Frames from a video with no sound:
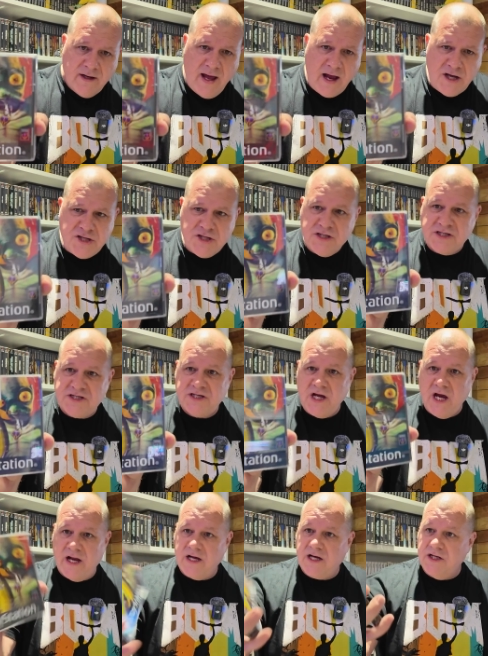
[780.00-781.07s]
Now, as you can
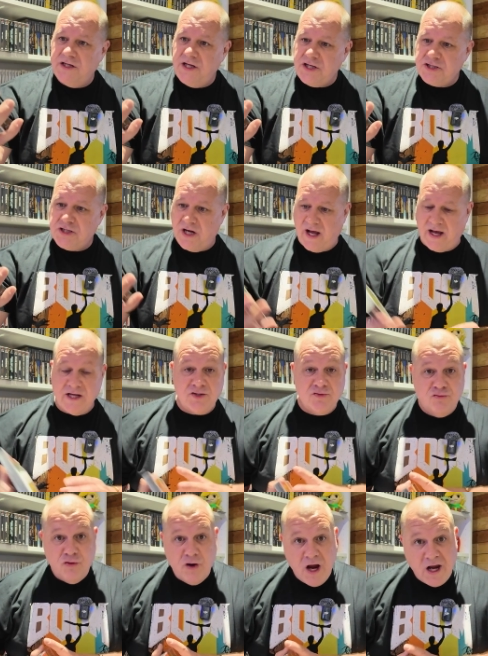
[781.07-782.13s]
see, the condition of that is
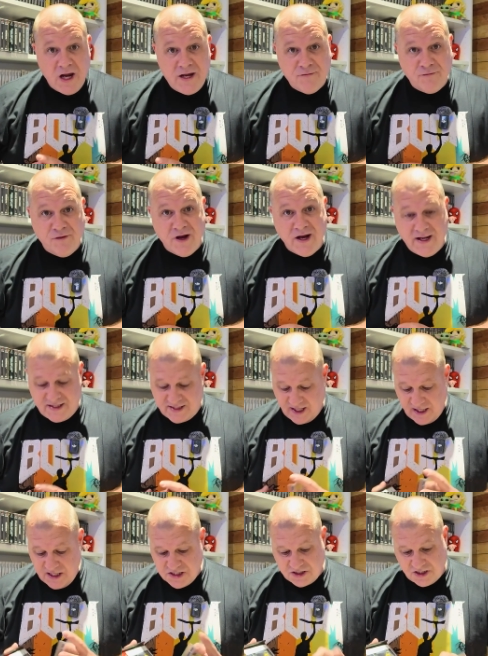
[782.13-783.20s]
really, really
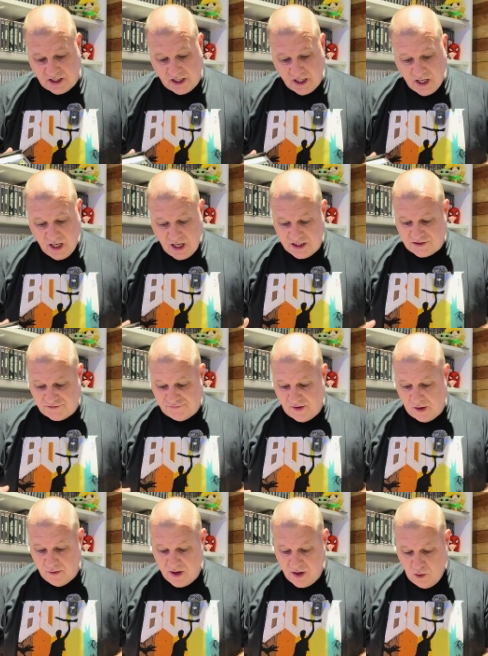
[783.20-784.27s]
tasty. It's
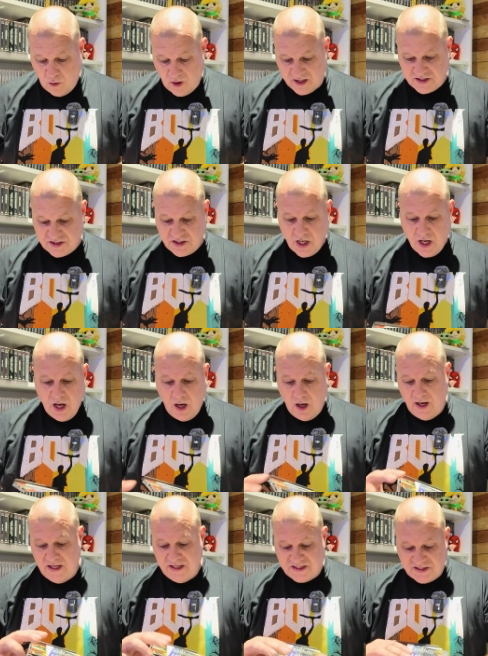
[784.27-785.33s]
very nice.
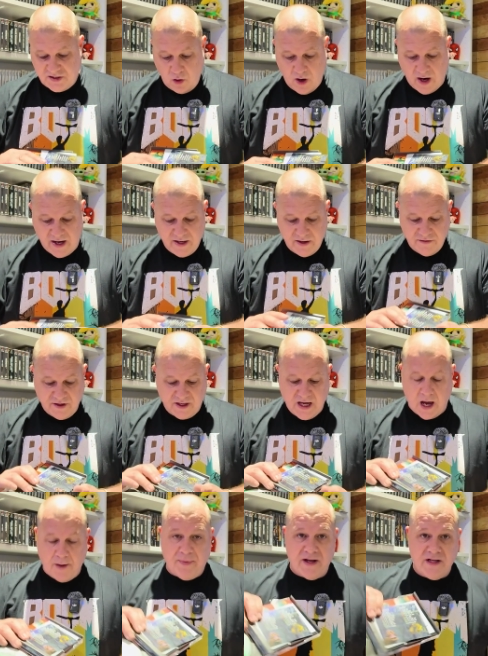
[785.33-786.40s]
Inside, the
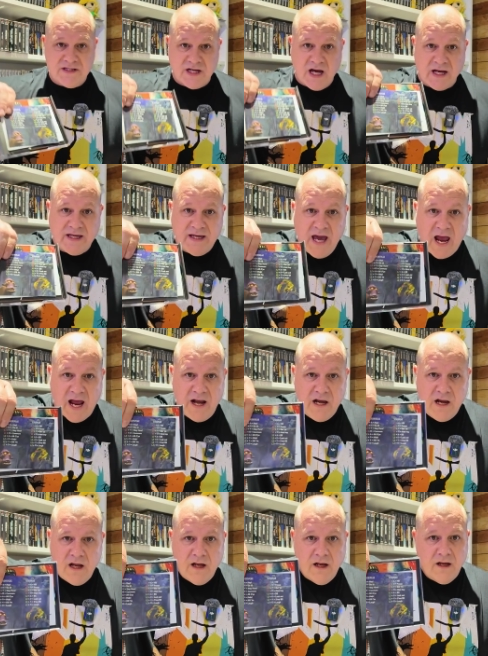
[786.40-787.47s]
gubbins,
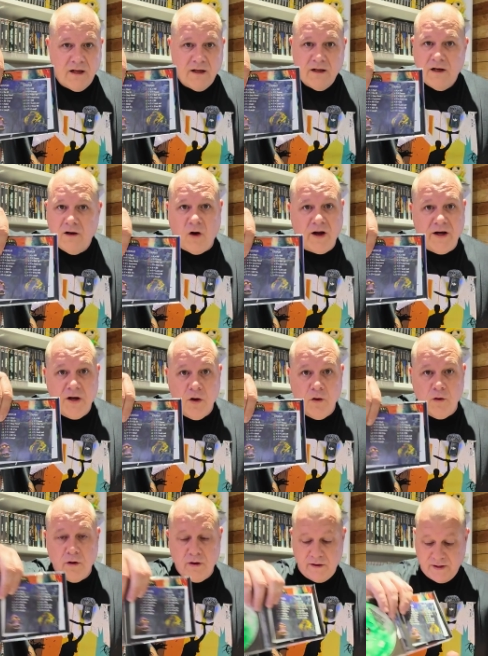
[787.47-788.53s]
again, like
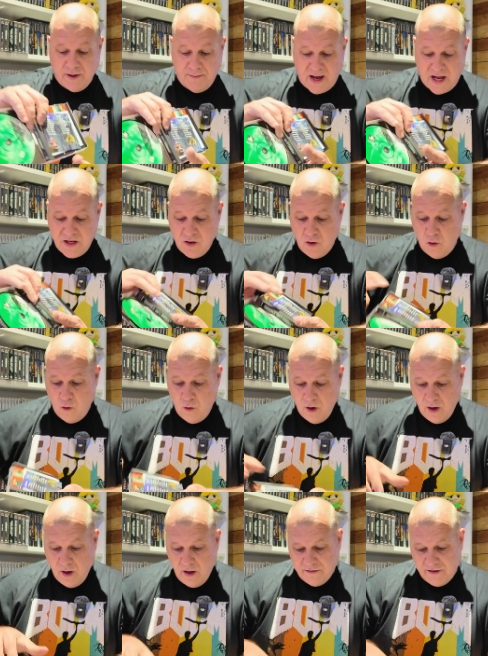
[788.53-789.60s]
new. The manual,
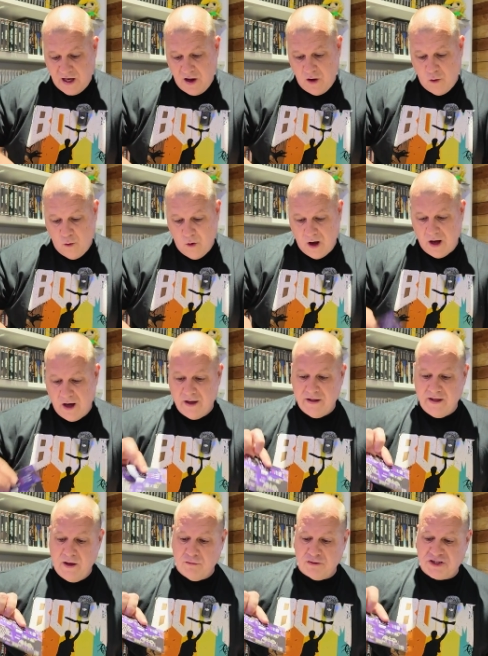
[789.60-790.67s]
the
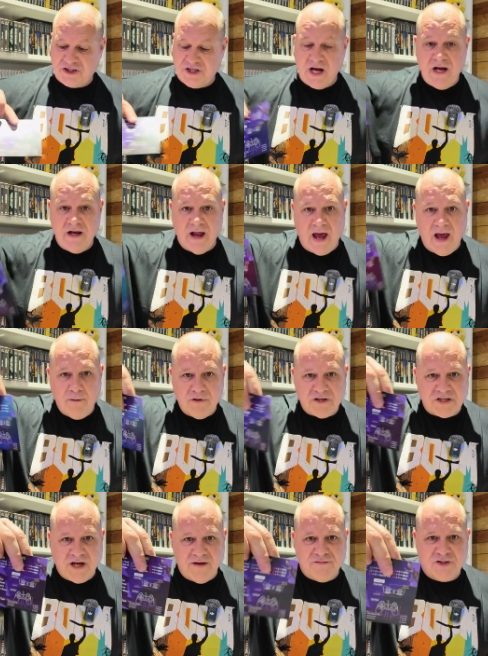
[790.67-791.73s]
little sheet there,
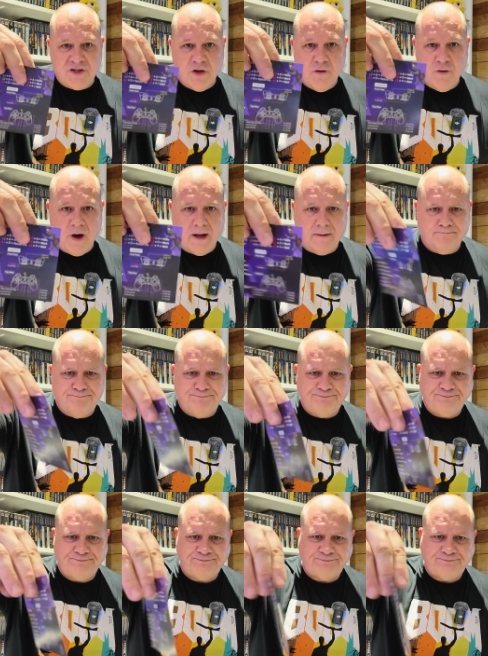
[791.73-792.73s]
which gives you